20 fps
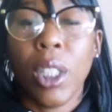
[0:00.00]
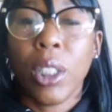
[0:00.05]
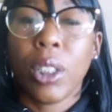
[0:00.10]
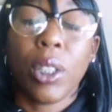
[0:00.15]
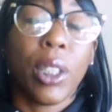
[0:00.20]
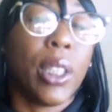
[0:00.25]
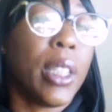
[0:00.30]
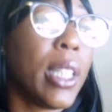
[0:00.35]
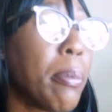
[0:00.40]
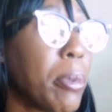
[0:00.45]

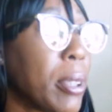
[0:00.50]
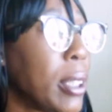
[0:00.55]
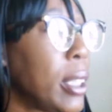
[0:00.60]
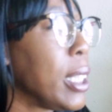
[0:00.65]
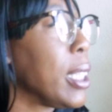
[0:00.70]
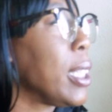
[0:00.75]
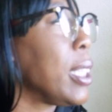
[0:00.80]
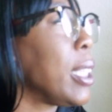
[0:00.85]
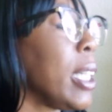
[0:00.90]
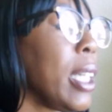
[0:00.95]
So the number
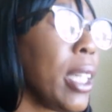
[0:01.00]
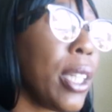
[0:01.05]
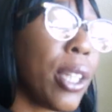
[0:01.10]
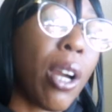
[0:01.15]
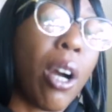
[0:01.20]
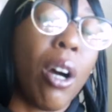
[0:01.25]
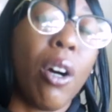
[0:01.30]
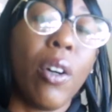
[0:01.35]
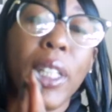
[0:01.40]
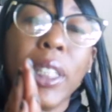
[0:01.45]
6 thing,
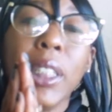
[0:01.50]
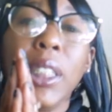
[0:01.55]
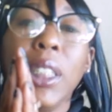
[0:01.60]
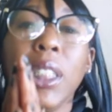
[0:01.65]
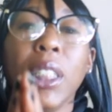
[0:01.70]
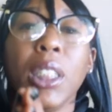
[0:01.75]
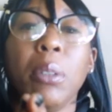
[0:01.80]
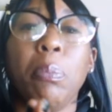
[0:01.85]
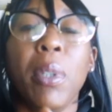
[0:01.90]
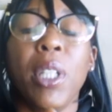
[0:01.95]
y'all, is
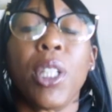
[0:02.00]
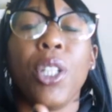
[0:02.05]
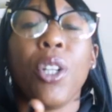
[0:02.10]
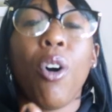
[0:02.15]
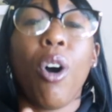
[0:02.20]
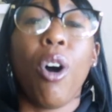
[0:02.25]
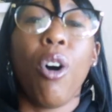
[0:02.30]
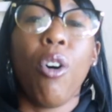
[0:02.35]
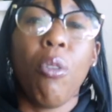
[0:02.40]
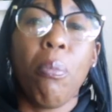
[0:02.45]
just be
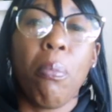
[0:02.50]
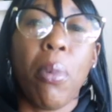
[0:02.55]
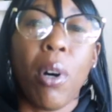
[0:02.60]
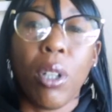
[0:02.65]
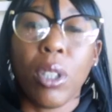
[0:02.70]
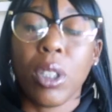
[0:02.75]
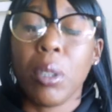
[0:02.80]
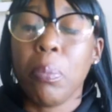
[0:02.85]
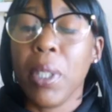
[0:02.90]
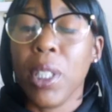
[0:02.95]
your own
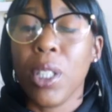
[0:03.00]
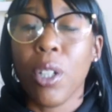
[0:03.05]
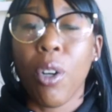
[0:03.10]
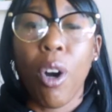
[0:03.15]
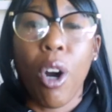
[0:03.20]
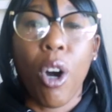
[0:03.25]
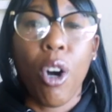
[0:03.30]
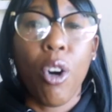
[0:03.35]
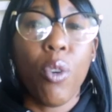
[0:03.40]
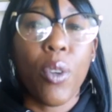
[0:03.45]
boss. Be
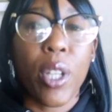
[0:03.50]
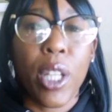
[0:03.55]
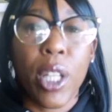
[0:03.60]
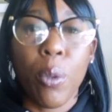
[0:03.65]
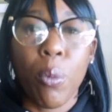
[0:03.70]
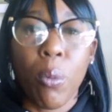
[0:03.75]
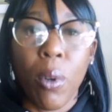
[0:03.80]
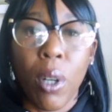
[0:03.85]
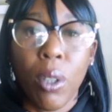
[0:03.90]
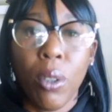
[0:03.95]
your own
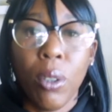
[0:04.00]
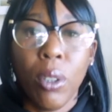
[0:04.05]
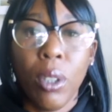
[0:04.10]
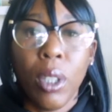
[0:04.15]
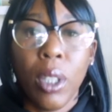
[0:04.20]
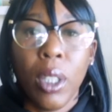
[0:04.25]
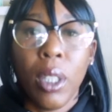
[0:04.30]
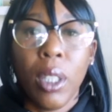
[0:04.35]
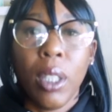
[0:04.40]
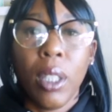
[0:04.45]
hero.
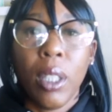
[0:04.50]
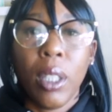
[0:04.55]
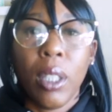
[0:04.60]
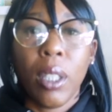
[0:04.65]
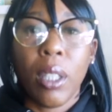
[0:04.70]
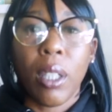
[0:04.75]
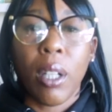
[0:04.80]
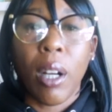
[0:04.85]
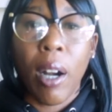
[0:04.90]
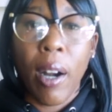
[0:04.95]

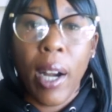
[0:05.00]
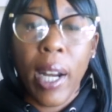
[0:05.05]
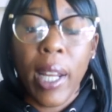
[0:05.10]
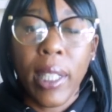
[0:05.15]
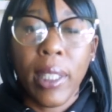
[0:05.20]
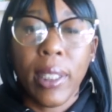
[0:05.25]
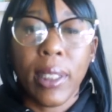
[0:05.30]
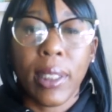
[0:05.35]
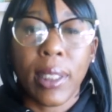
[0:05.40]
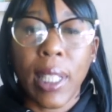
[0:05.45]
All
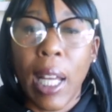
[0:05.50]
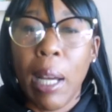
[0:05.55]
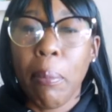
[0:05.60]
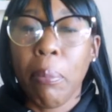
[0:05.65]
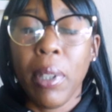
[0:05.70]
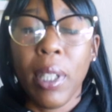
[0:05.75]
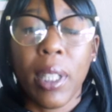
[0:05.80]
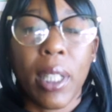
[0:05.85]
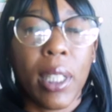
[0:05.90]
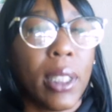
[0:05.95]
right?
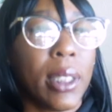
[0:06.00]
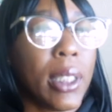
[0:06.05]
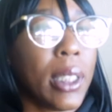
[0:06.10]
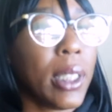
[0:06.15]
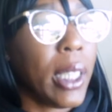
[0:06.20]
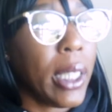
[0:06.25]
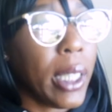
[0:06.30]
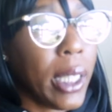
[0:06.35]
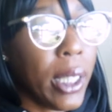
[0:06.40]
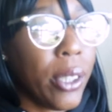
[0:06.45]
Stop looking
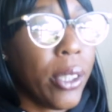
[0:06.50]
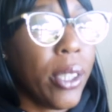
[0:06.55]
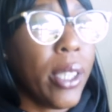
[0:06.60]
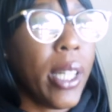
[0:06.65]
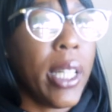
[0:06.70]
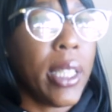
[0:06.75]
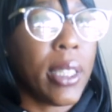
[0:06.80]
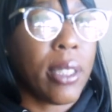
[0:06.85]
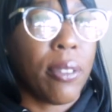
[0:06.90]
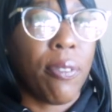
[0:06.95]
to the
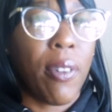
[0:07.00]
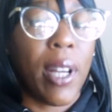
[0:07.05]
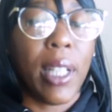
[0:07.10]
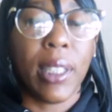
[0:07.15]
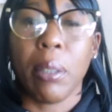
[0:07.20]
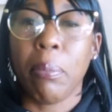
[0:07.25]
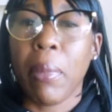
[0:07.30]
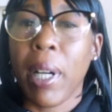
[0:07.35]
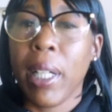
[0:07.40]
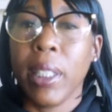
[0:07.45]
internet to
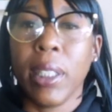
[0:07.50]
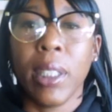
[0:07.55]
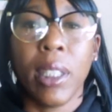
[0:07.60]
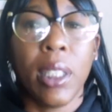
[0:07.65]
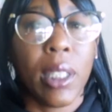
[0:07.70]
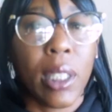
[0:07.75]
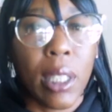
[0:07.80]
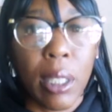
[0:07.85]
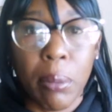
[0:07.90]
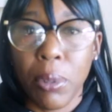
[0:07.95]
find somebody to
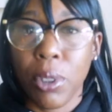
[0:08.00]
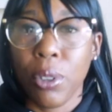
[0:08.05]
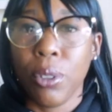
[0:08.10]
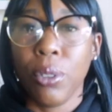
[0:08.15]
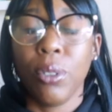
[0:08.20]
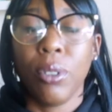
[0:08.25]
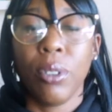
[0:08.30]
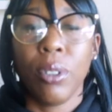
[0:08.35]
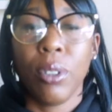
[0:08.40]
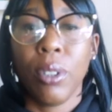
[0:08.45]
look up
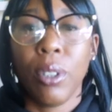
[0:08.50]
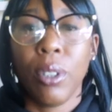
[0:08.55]
to.